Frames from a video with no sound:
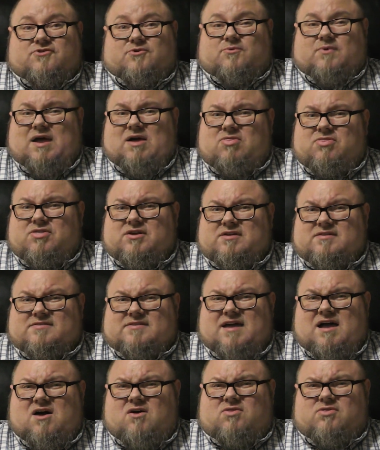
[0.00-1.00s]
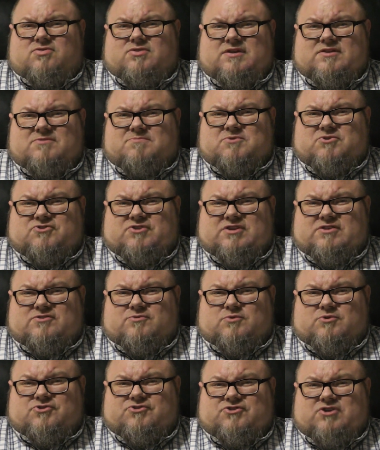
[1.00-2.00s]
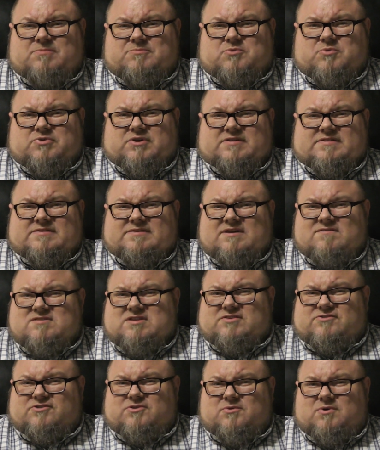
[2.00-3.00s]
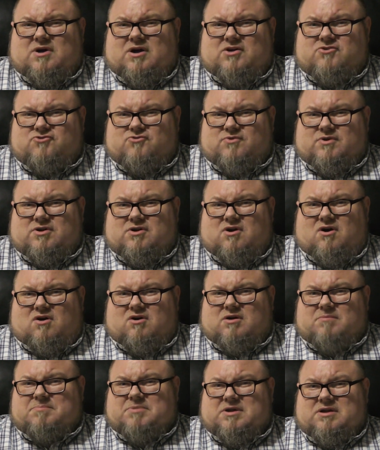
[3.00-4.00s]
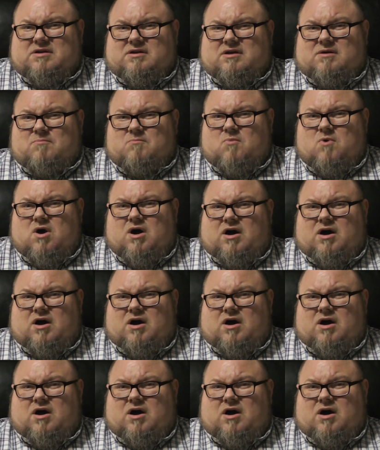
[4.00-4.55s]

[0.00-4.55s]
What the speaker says: To round things out, these machines were shipped with a 7200 RPM,